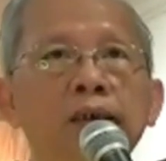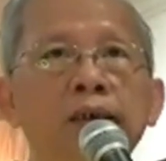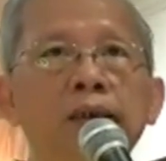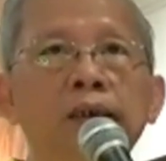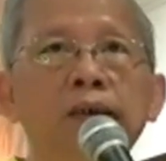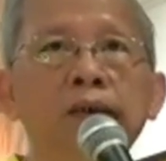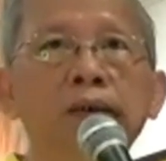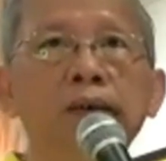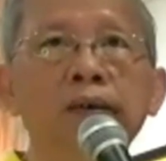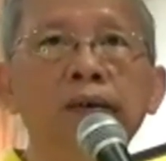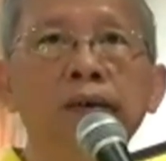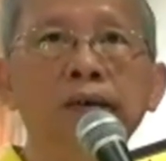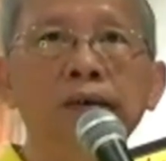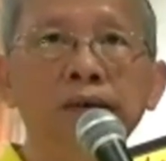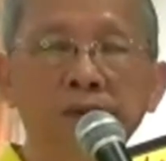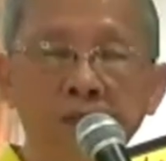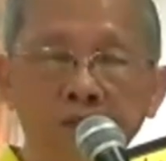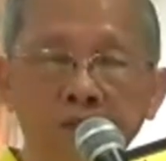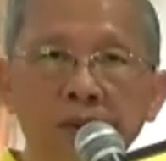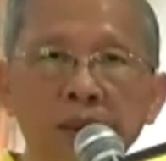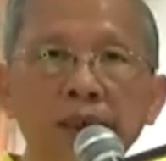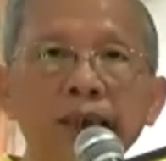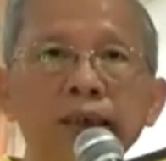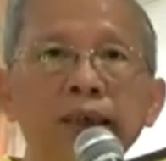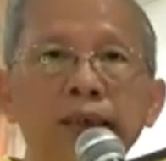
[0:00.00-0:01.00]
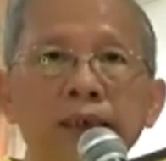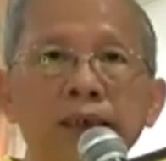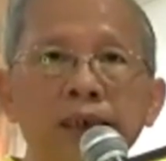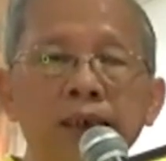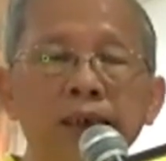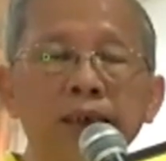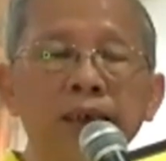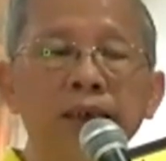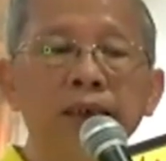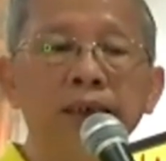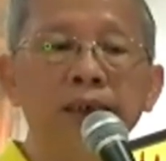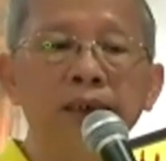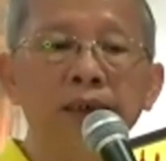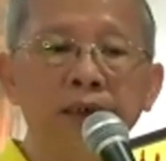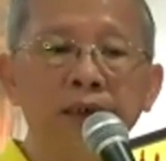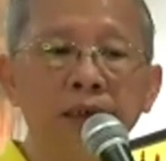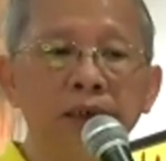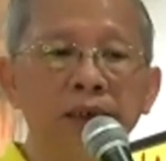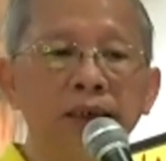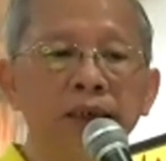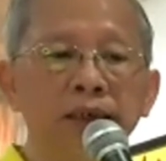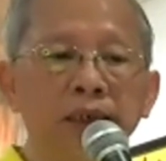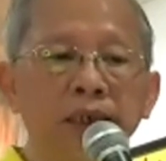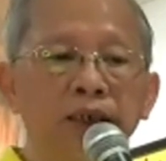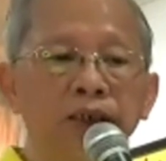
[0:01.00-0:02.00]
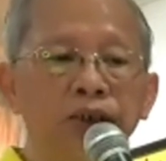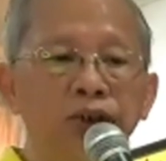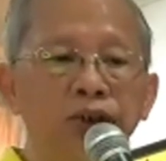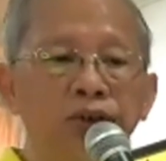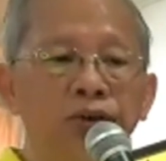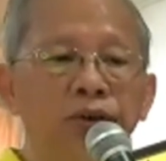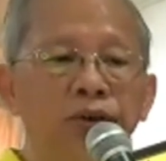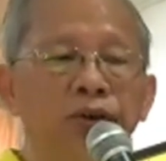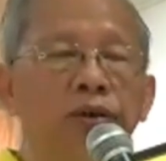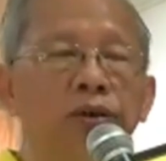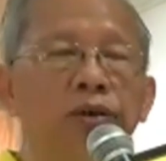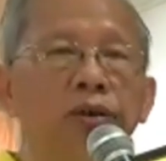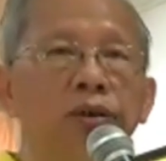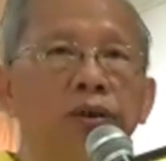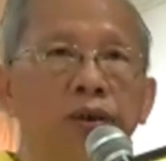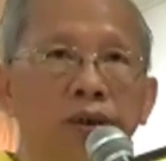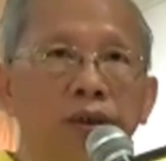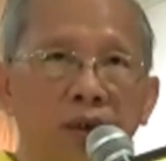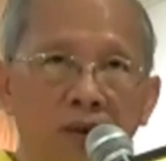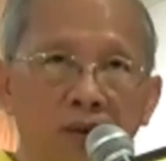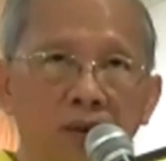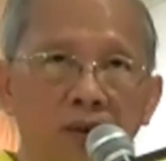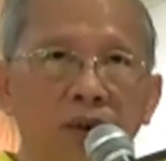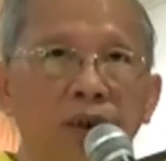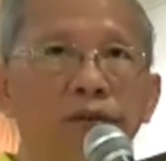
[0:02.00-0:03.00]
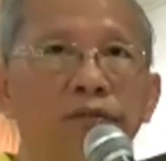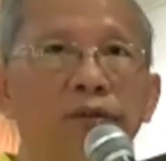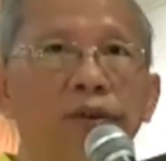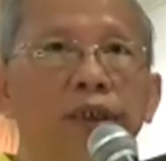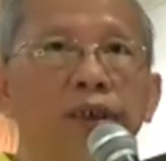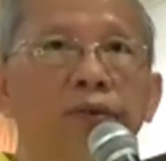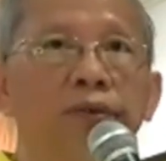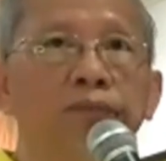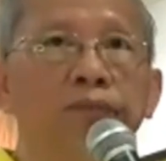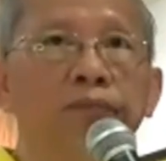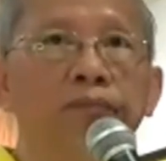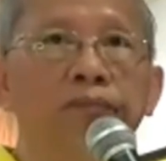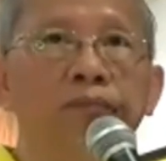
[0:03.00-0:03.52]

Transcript: or basically it's just sensual craving.